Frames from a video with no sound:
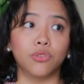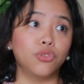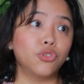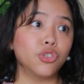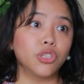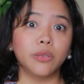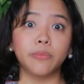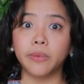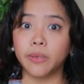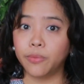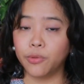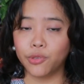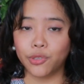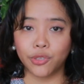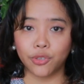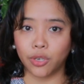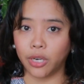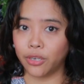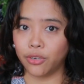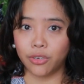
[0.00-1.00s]
Usually people
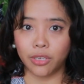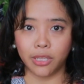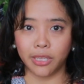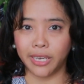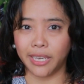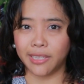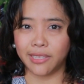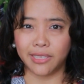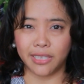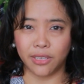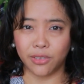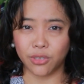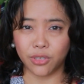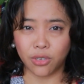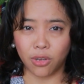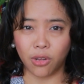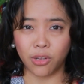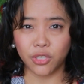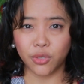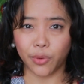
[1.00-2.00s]
try to delegate sales
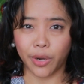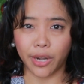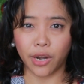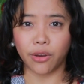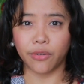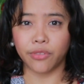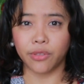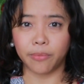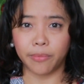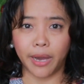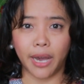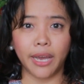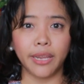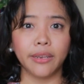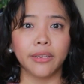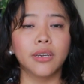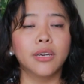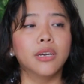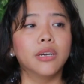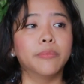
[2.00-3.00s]
calls right off the bat,